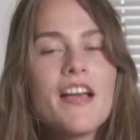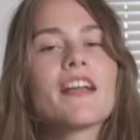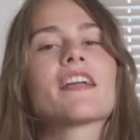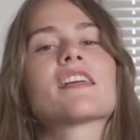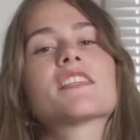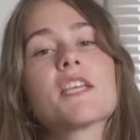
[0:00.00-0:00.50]

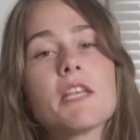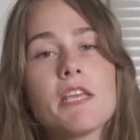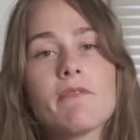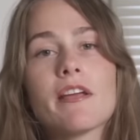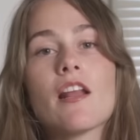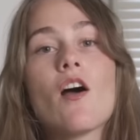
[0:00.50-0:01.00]

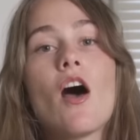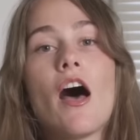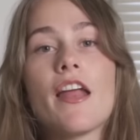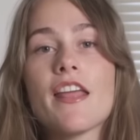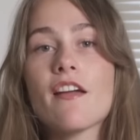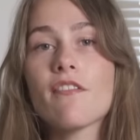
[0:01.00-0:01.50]
Continuing
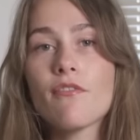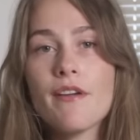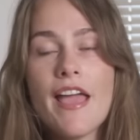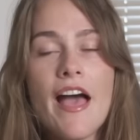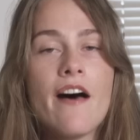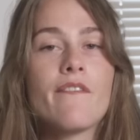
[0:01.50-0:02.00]
on, if we
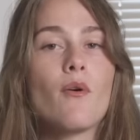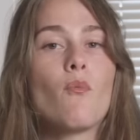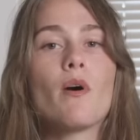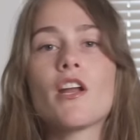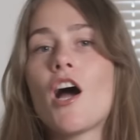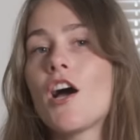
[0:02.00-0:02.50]
have
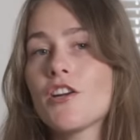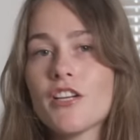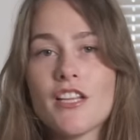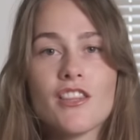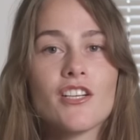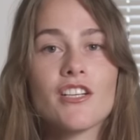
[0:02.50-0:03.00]

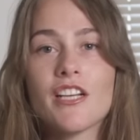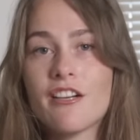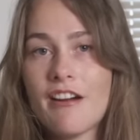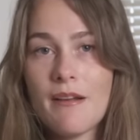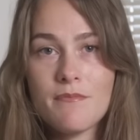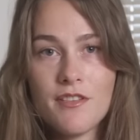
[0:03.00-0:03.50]
130
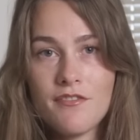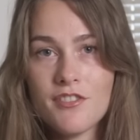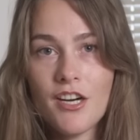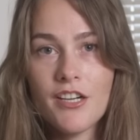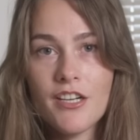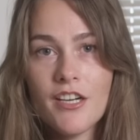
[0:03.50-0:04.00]
grams of
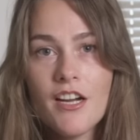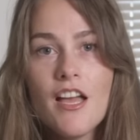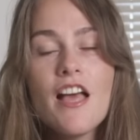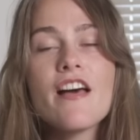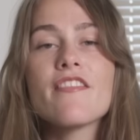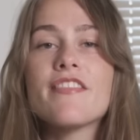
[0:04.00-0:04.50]
starter,
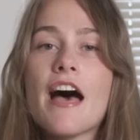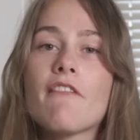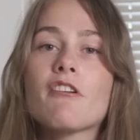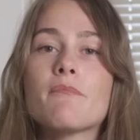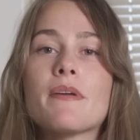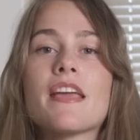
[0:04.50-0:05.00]
that
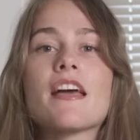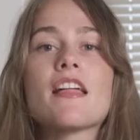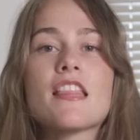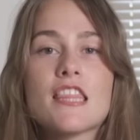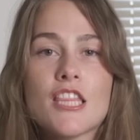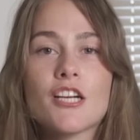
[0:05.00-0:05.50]
would
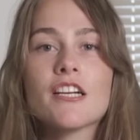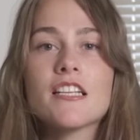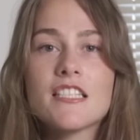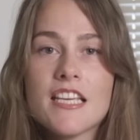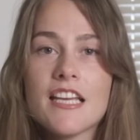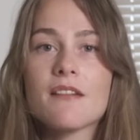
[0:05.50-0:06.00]
be
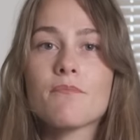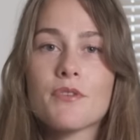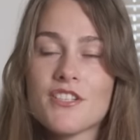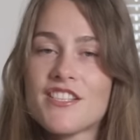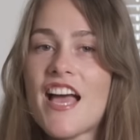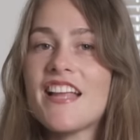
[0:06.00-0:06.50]

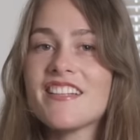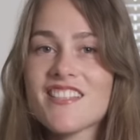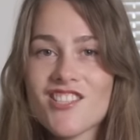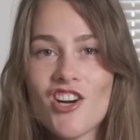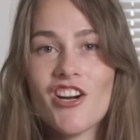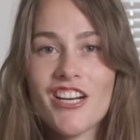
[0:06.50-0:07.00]
13%
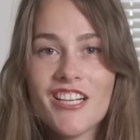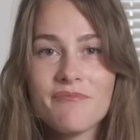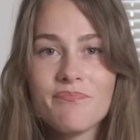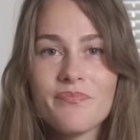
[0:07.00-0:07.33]
starter.